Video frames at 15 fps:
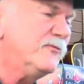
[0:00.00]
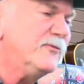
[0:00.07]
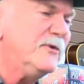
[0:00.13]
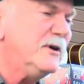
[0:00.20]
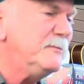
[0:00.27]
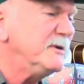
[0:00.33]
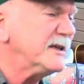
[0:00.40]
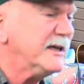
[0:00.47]

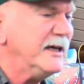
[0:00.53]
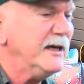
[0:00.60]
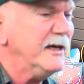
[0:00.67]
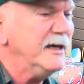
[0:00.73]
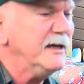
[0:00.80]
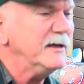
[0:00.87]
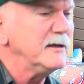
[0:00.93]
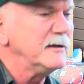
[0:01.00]
from a
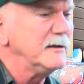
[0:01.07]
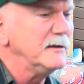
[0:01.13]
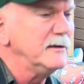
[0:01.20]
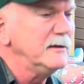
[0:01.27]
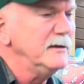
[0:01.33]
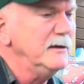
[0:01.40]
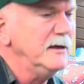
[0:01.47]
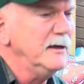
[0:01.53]

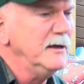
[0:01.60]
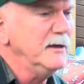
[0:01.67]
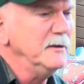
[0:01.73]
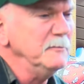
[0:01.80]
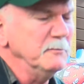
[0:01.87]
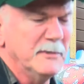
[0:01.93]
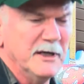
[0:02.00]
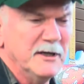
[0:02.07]

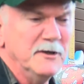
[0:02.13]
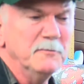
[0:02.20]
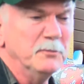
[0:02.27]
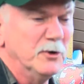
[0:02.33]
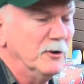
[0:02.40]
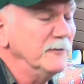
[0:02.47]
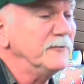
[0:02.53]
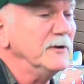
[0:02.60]
can made the
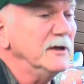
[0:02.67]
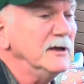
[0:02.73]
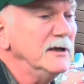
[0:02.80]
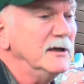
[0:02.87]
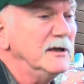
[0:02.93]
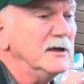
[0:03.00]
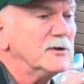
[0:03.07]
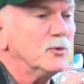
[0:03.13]

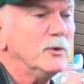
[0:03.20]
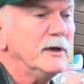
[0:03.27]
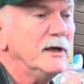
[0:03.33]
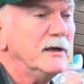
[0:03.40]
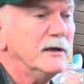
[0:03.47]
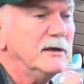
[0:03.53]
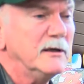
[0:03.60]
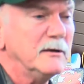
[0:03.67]
perfect
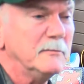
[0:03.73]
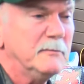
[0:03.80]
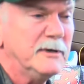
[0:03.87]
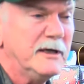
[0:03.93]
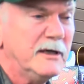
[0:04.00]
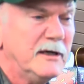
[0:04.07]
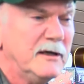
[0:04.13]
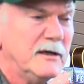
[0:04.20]
wedding
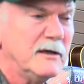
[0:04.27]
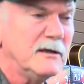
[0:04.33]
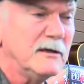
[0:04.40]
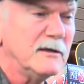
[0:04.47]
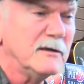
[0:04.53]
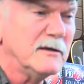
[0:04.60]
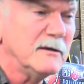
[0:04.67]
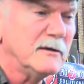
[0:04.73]

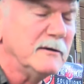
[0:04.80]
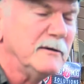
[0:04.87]
band.